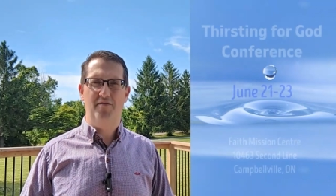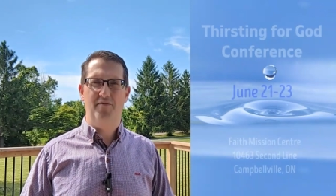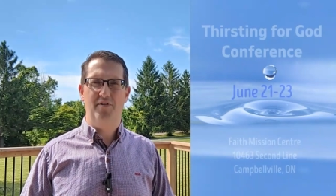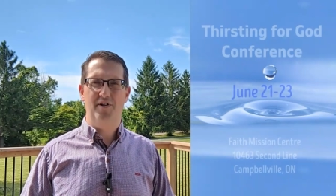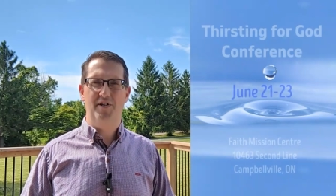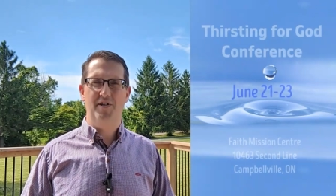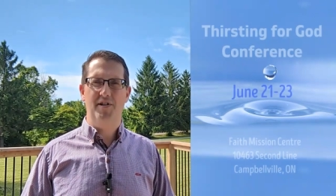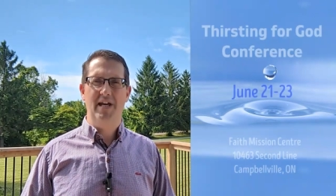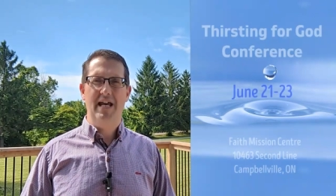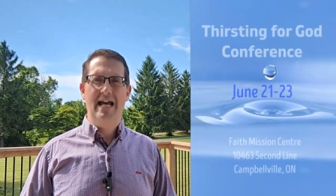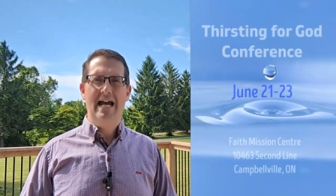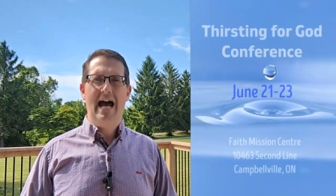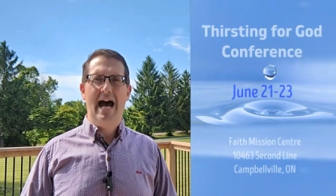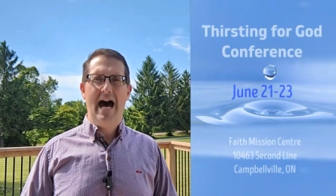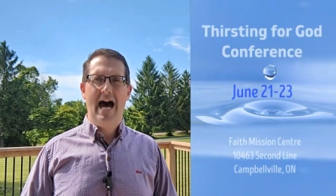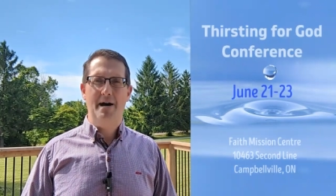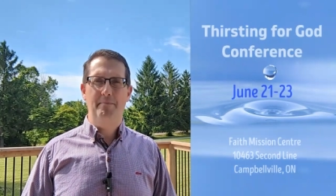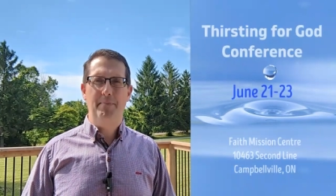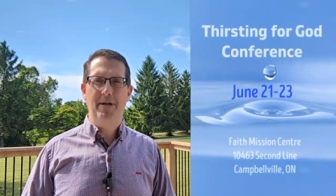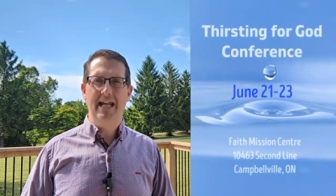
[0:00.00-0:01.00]
conference
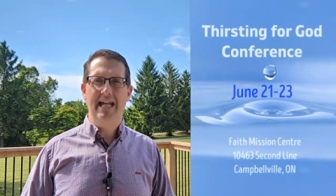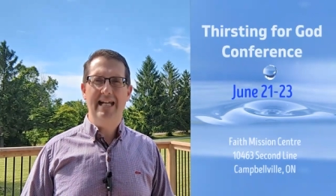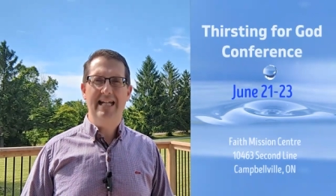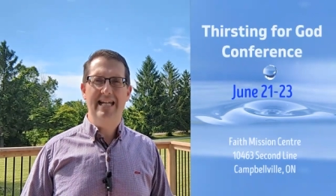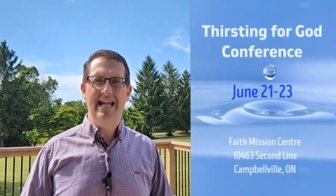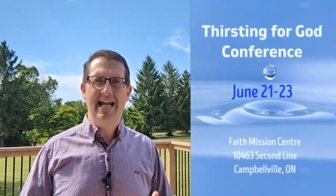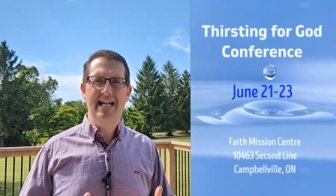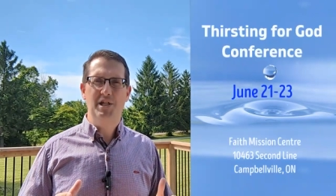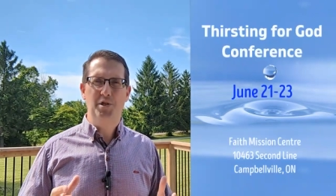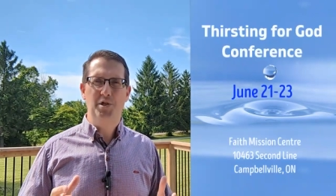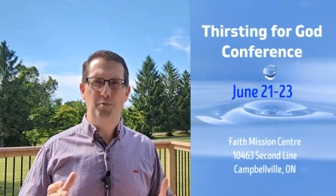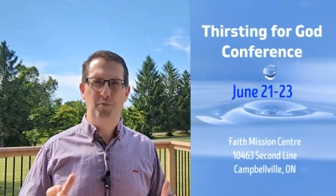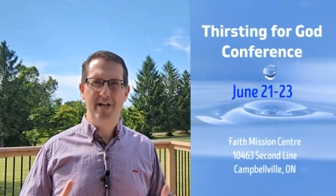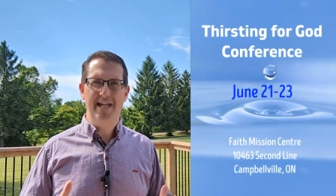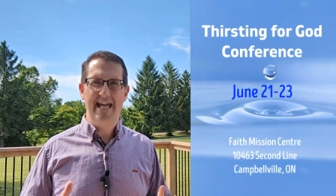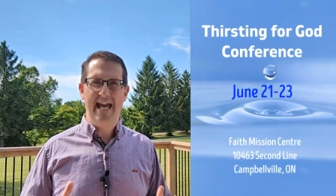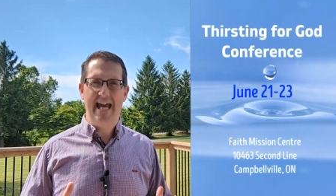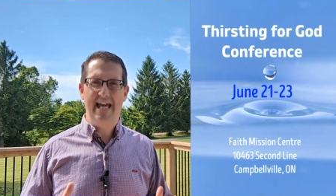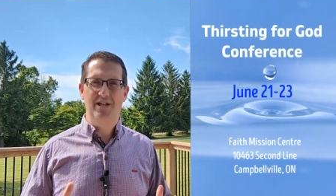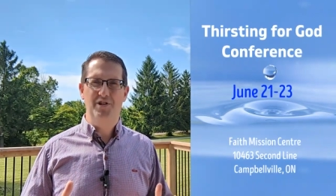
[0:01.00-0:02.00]
happening next
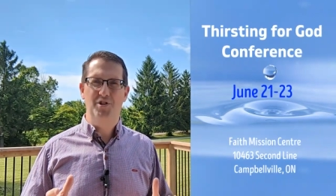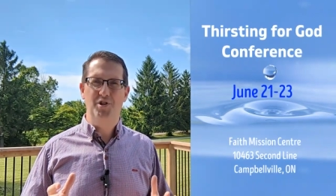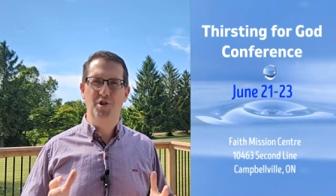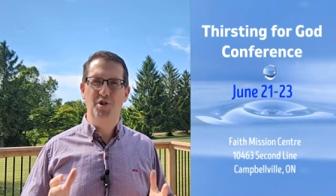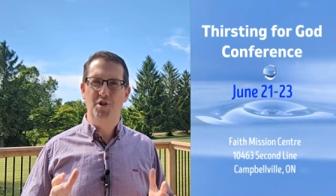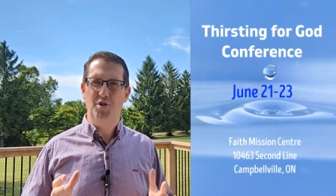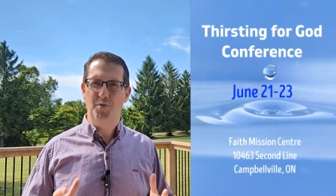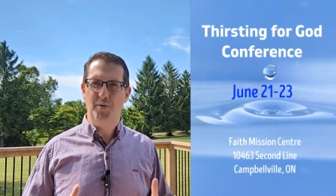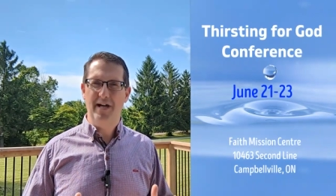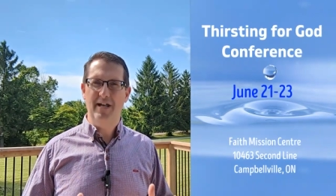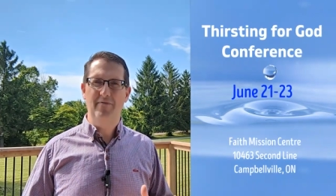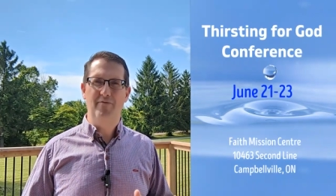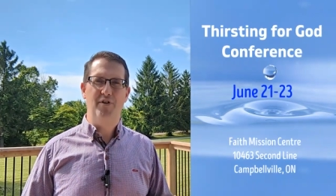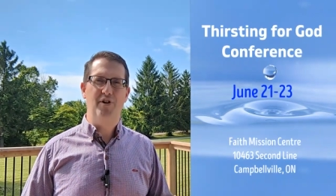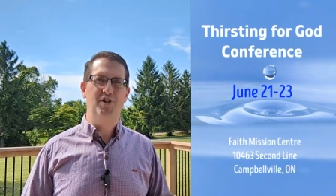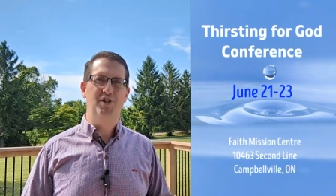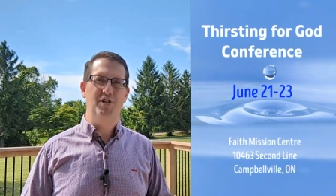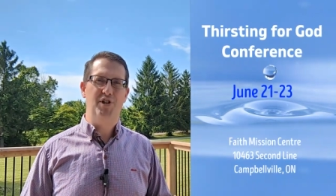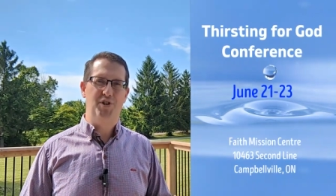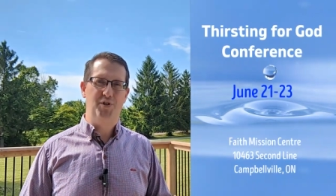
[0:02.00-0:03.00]
weekend, June
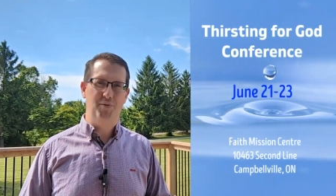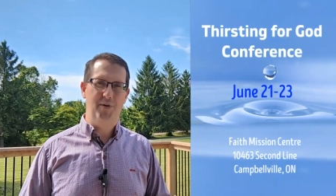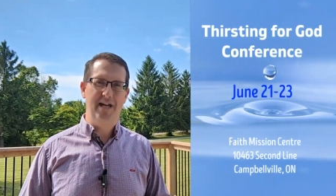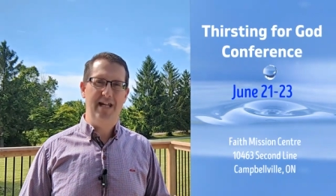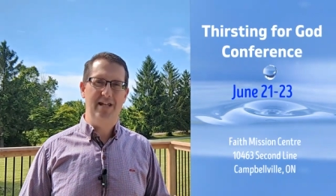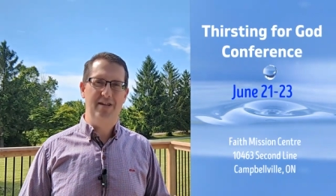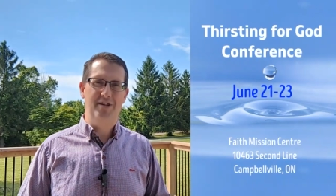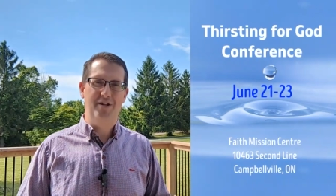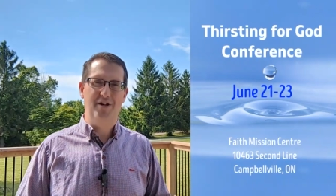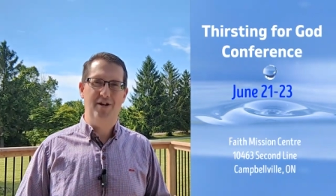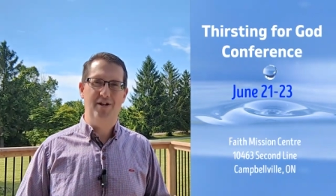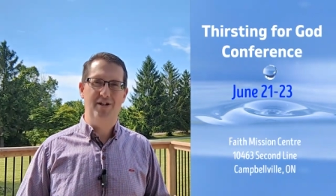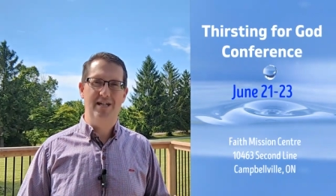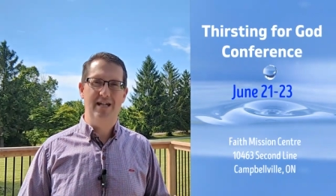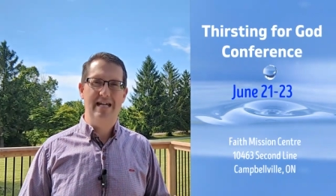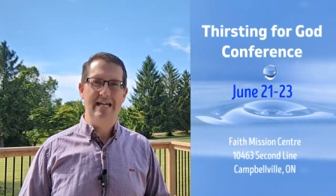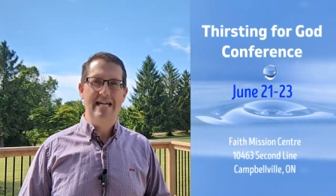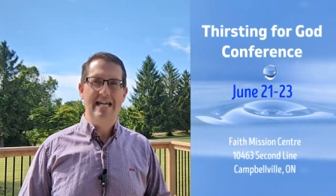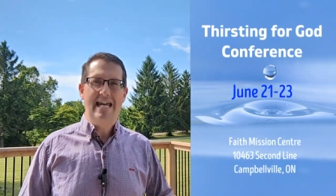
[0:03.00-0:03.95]
21st to 23rd,